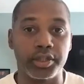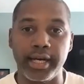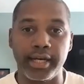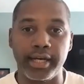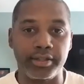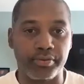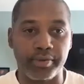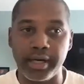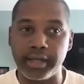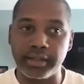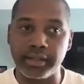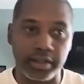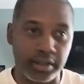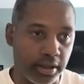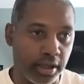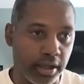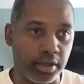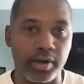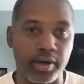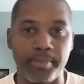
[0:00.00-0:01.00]
I directed
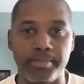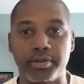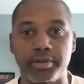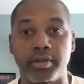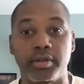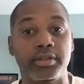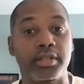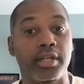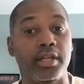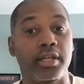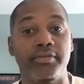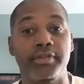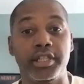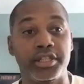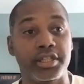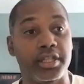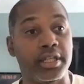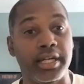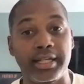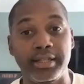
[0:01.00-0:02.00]
another episode of
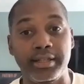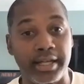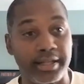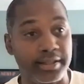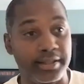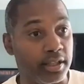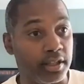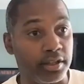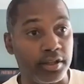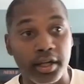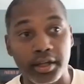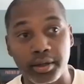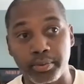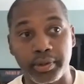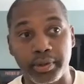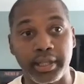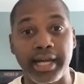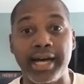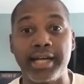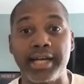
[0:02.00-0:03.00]
television. I, I did another
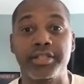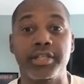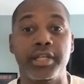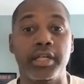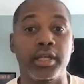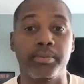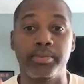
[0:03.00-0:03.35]
one last year.